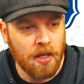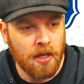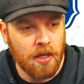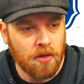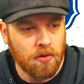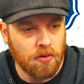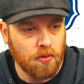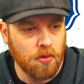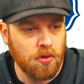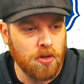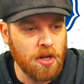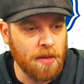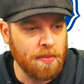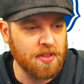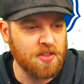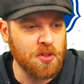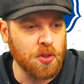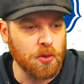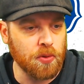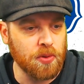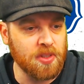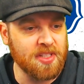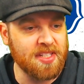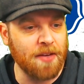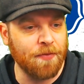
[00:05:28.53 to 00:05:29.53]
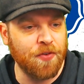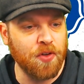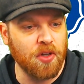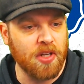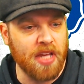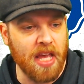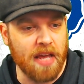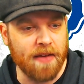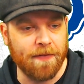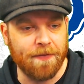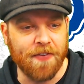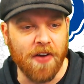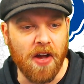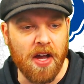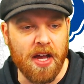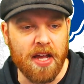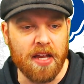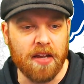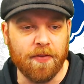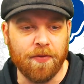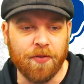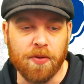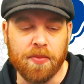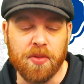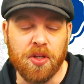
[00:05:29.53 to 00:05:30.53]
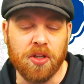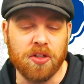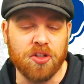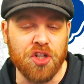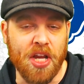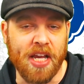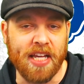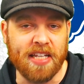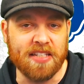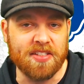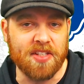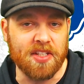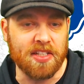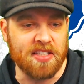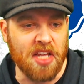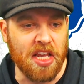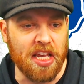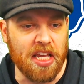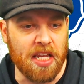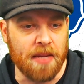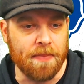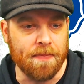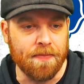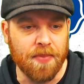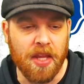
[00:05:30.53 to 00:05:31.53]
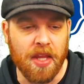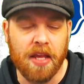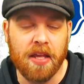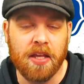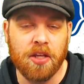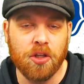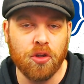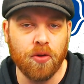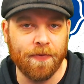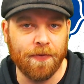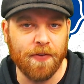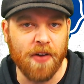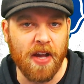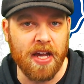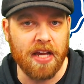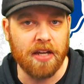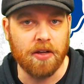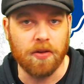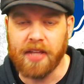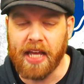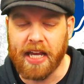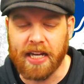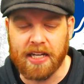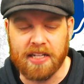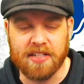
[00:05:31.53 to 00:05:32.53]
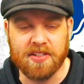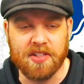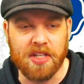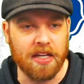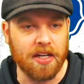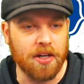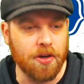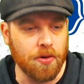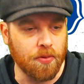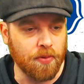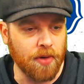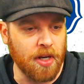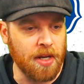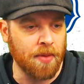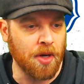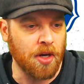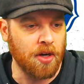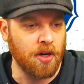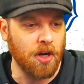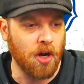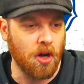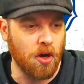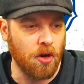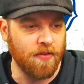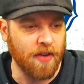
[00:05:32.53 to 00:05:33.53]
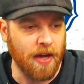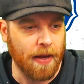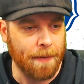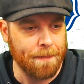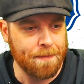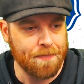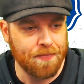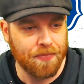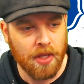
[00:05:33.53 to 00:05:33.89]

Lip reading: Rule number 2 is if you get fired from your chaser team, you fail. That is it. Career mode over.